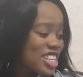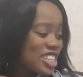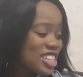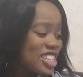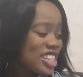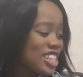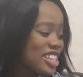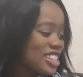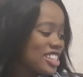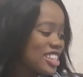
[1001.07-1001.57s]

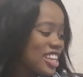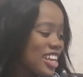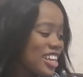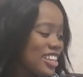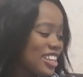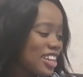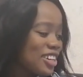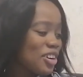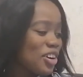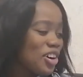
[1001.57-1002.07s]
She is
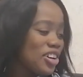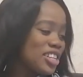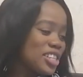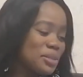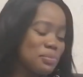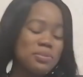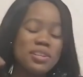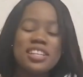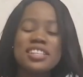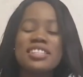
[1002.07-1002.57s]
saying that God
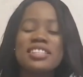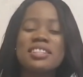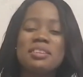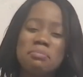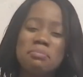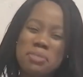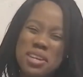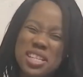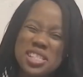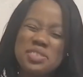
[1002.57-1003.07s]
is planning
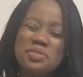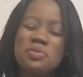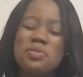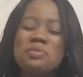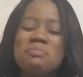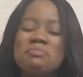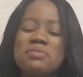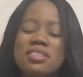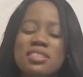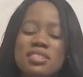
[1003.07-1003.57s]
the best
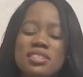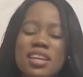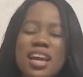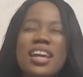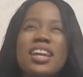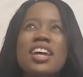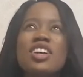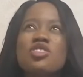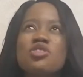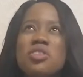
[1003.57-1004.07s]
for me,
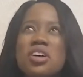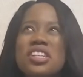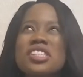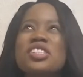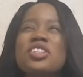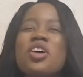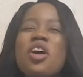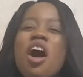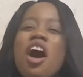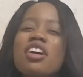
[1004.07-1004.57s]
and I
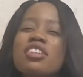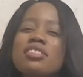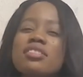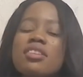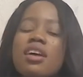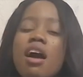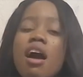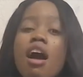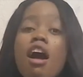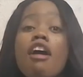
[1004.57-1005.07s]
trust God
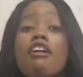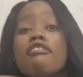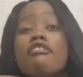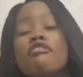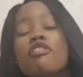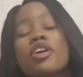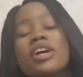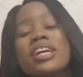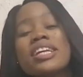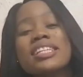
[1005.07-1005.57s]

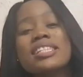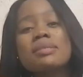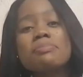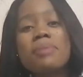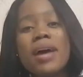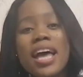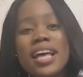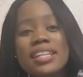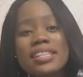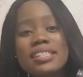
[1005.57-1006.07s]
for his
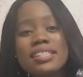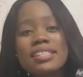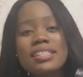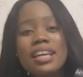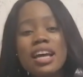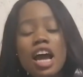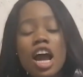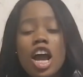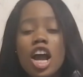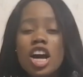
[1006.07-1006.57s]
best,
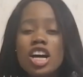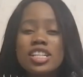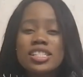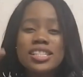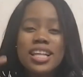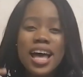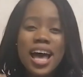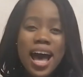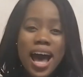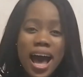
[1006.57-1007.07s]

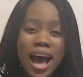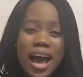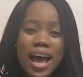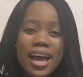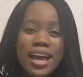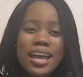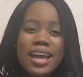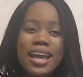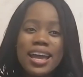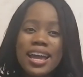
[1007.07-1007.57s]
because
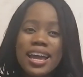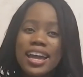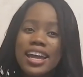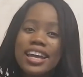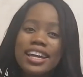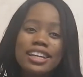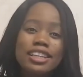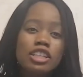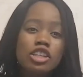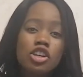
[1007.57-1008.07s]
I
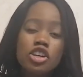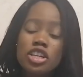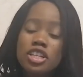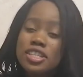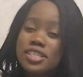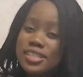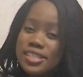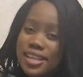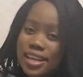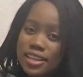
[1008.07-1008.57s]
ain't
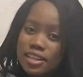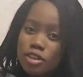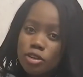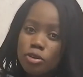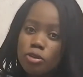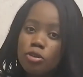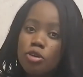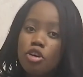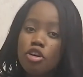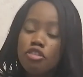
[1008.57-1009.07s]
gonna
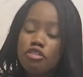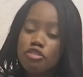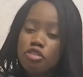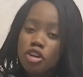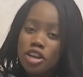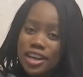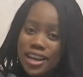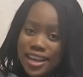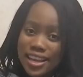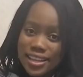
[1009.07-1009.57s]
settle
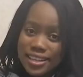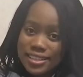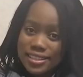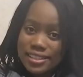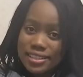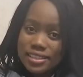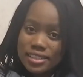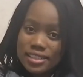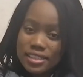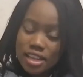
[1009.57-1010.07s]
for
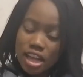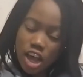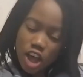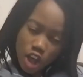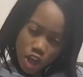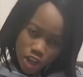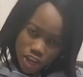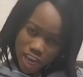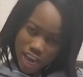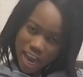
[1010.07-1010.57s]
less.
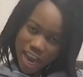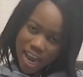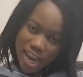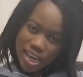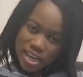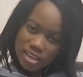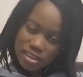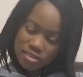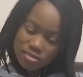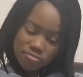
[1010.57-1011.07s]

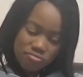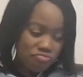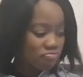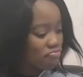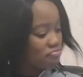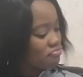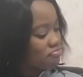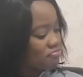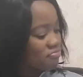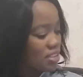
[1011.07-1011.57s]
Okay,
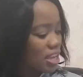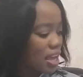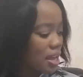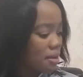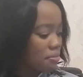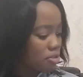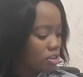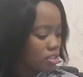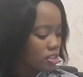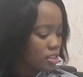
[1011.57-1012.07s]

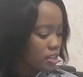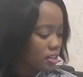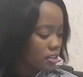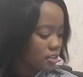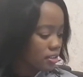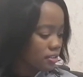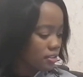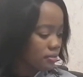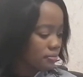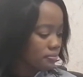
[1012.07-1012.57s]
I'm not
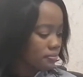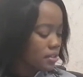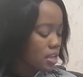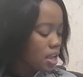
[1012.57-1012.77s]
settling.